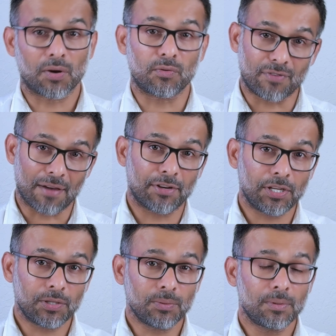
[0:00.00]

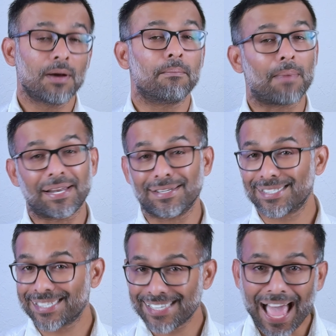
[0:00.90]
revenue
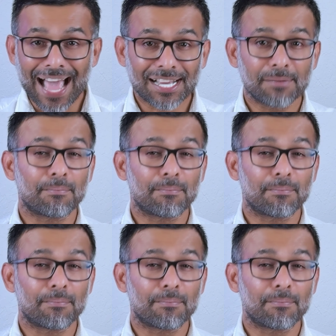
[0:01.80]
minus CAC